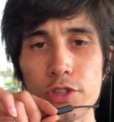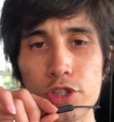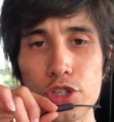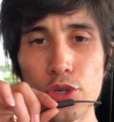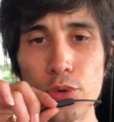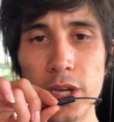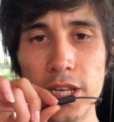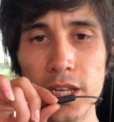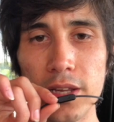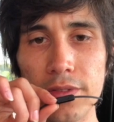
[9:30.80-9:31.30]

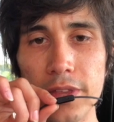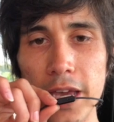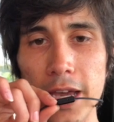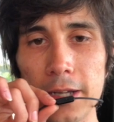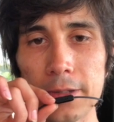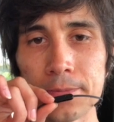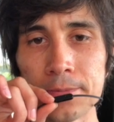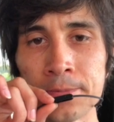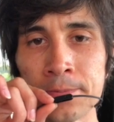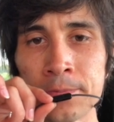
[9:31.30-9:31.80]
do any of
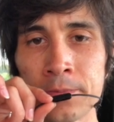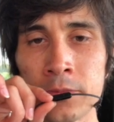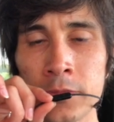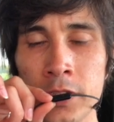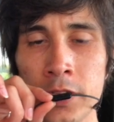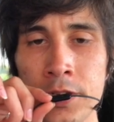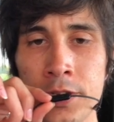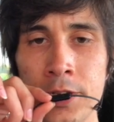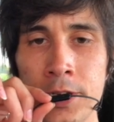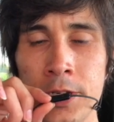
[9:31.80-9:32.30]
that.
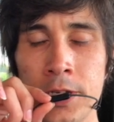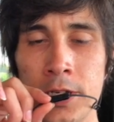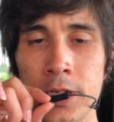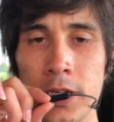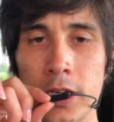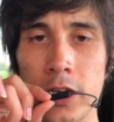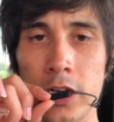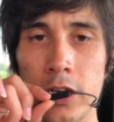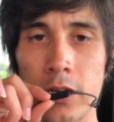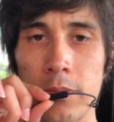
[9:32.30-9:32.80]

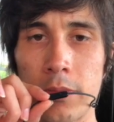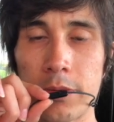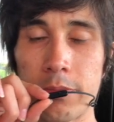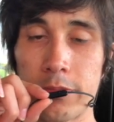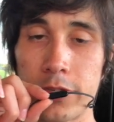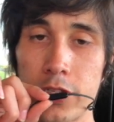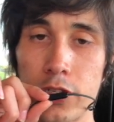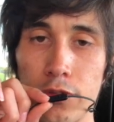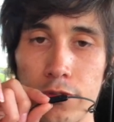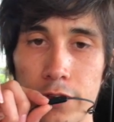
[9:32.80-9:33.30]

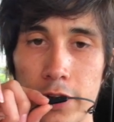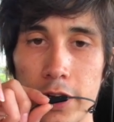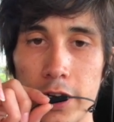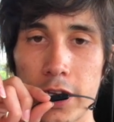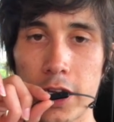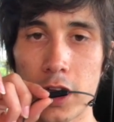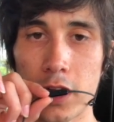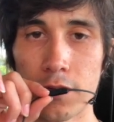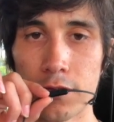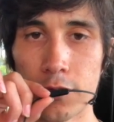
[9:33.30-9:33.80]
I'm still very
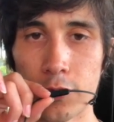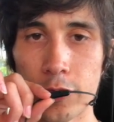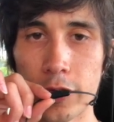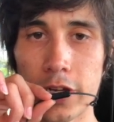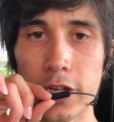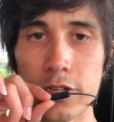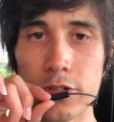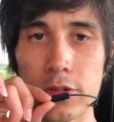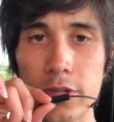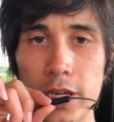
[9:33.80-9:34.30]
careful
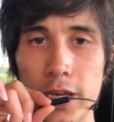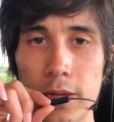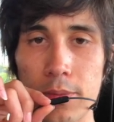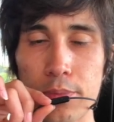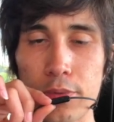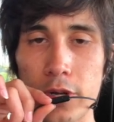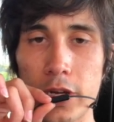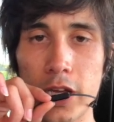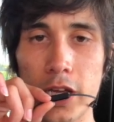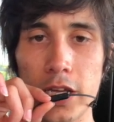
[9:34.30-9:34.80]
when I do
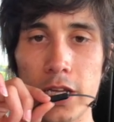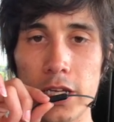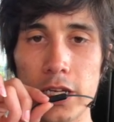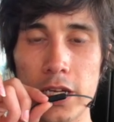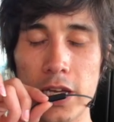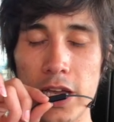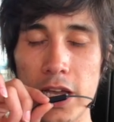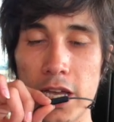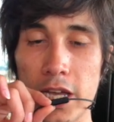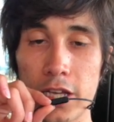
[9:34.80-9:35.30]
that, but
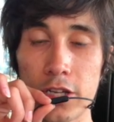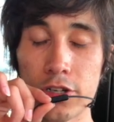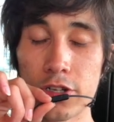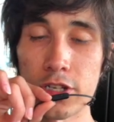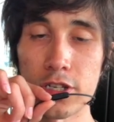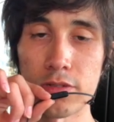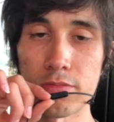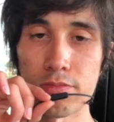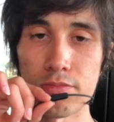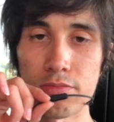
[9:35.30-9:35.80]
I
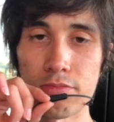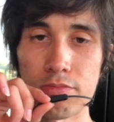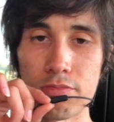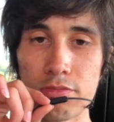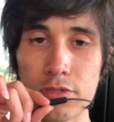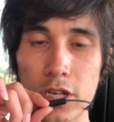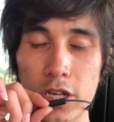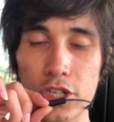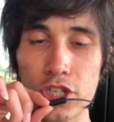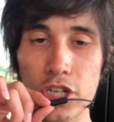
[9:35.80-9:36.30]
couldn't
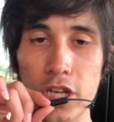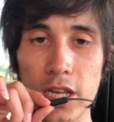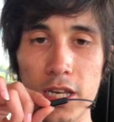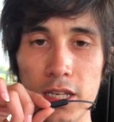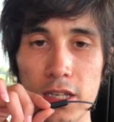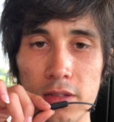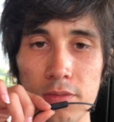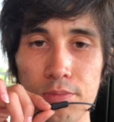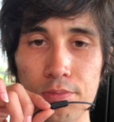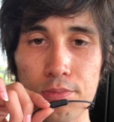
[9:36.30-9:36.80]

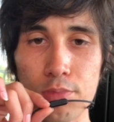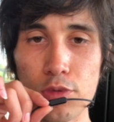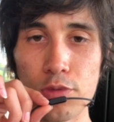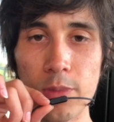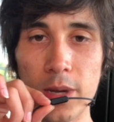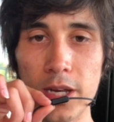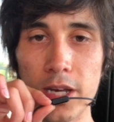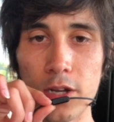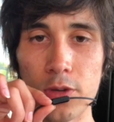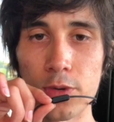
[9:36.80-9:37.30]
move
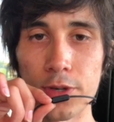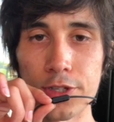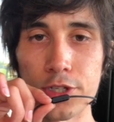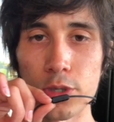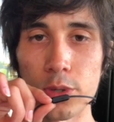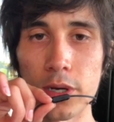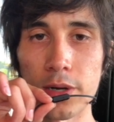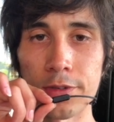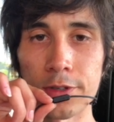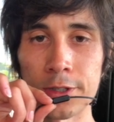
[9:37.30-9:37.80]
my neck
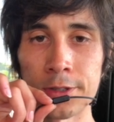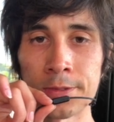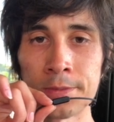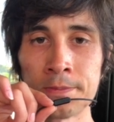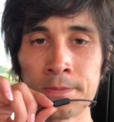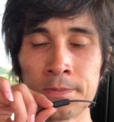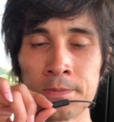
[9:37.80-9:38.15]
whatsoever.